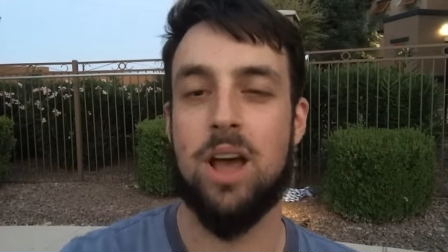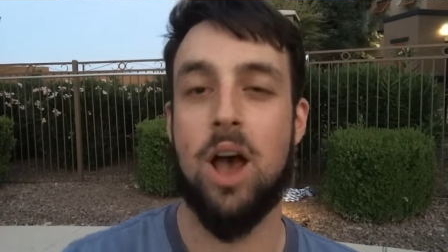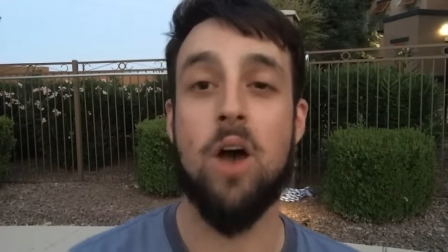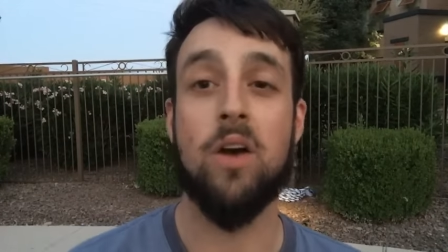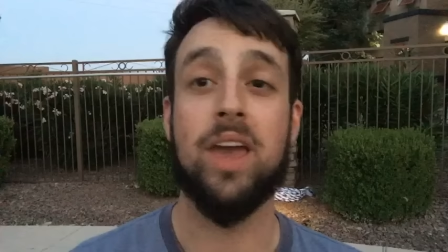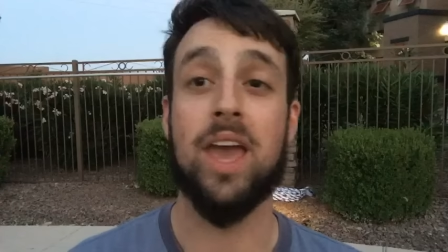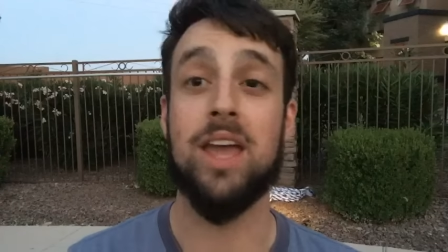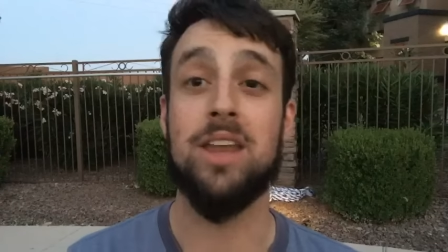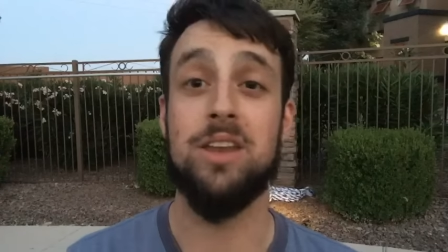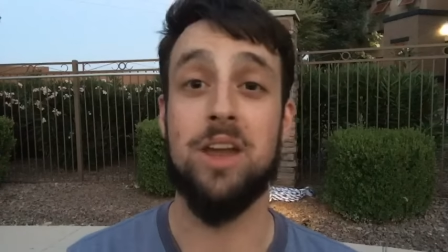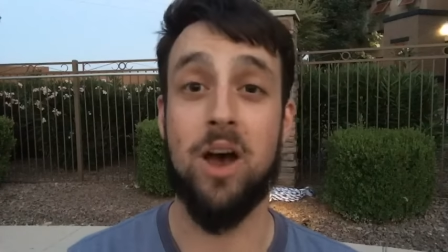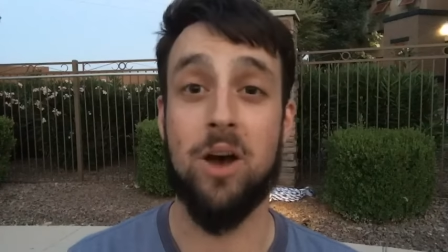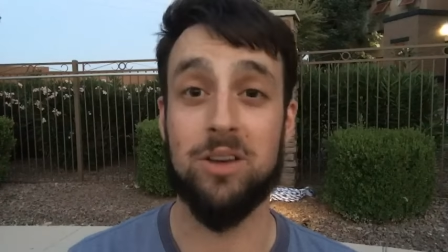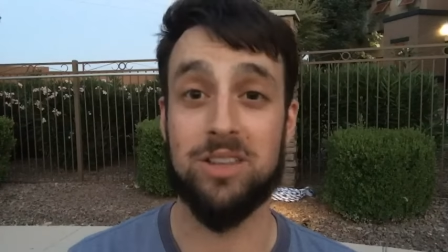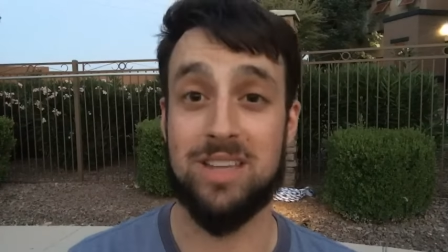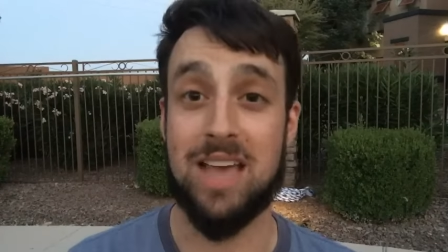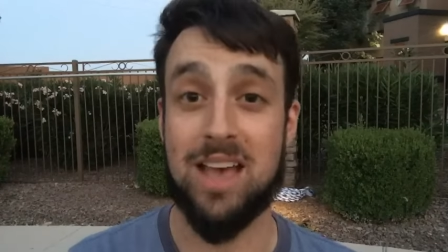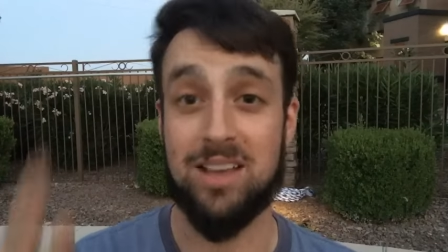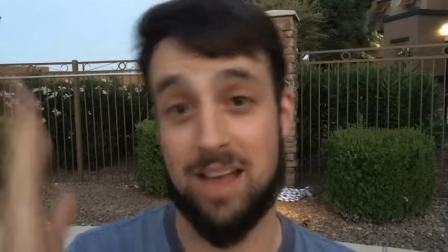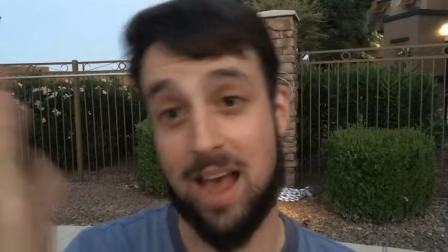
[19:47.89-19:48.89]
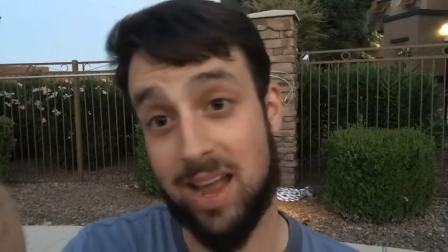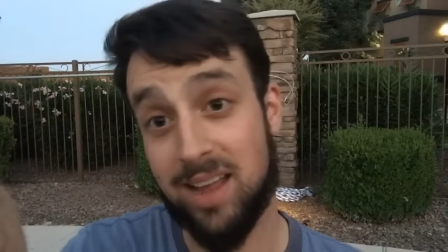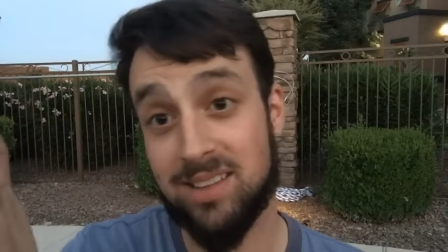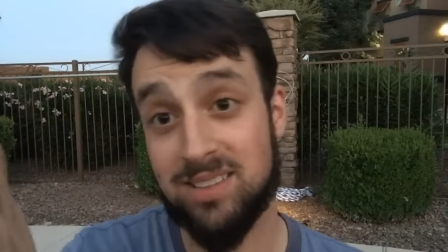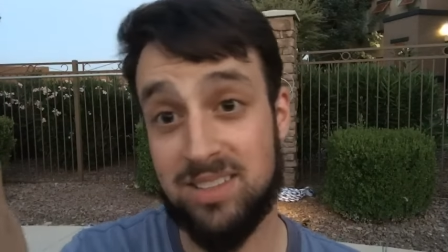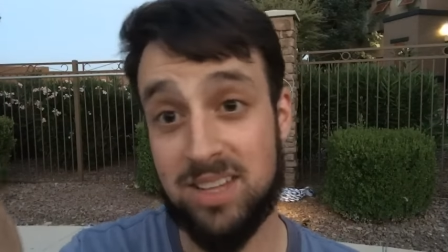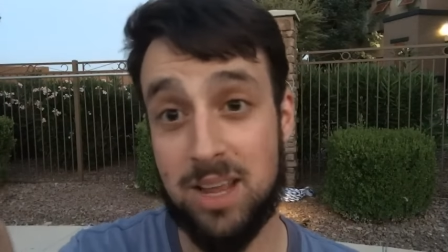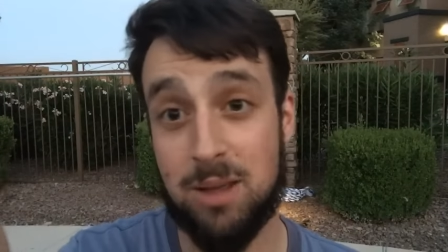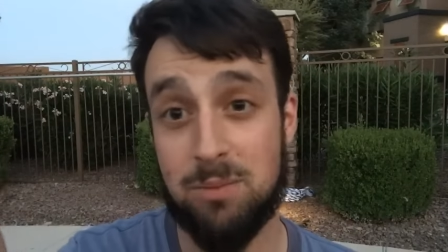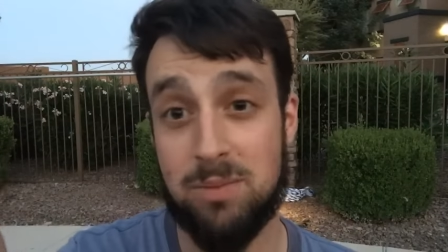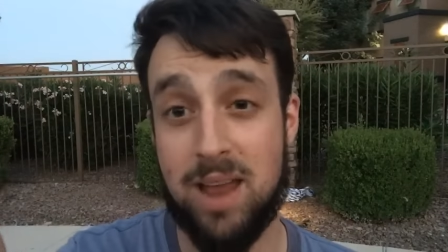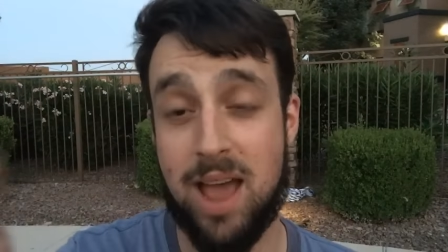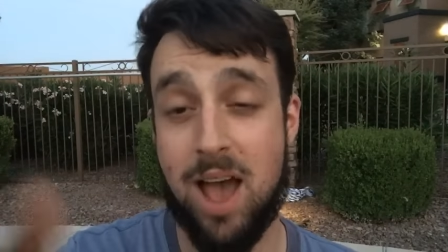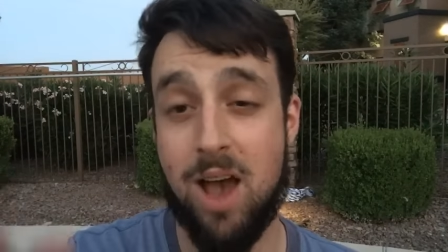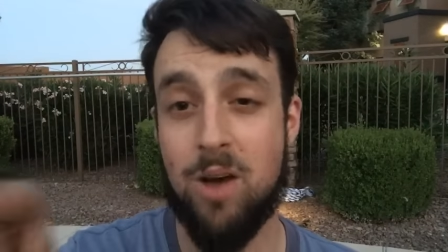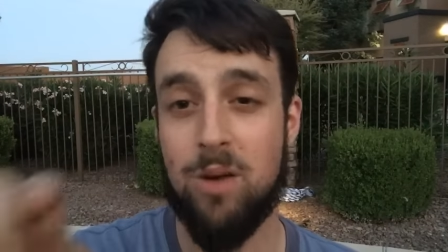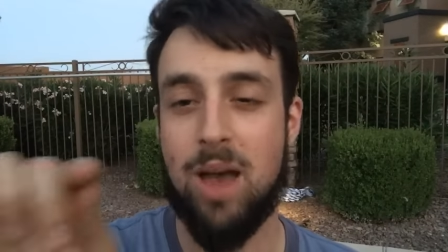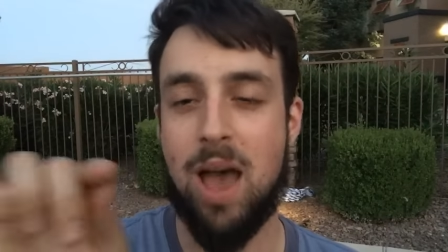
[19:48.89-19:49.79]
Okay, no, yeah, I can see him now.